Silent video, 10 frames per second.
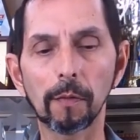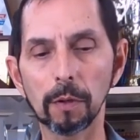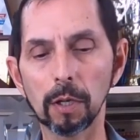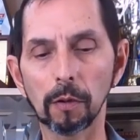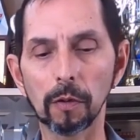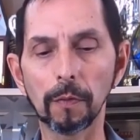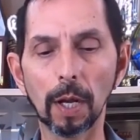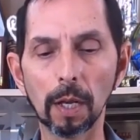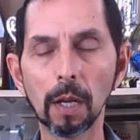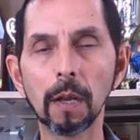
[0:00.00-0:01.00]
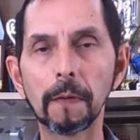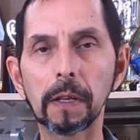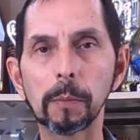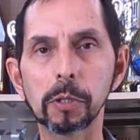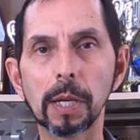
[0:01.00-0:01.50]
you know, because you've got
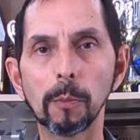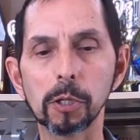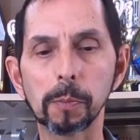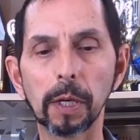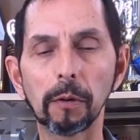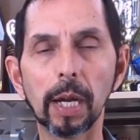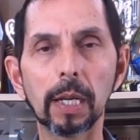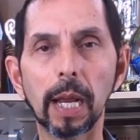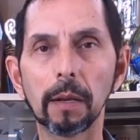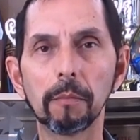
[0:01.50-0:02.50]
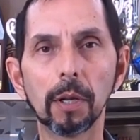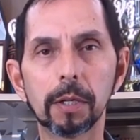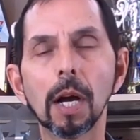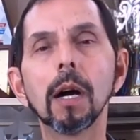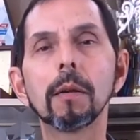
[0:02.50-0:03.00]
50% more spring rate and a
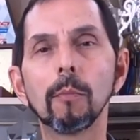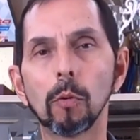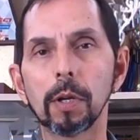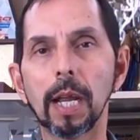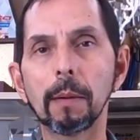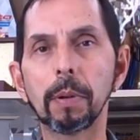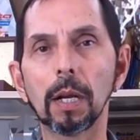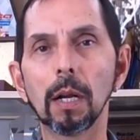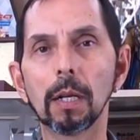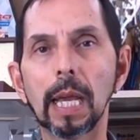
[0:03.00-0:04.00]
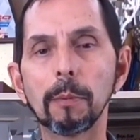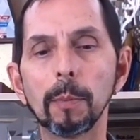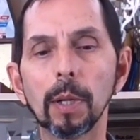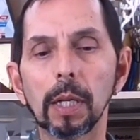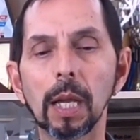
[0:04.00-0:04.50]
ton more damping
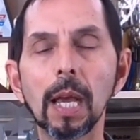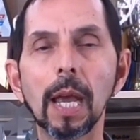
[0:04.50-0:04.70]
capability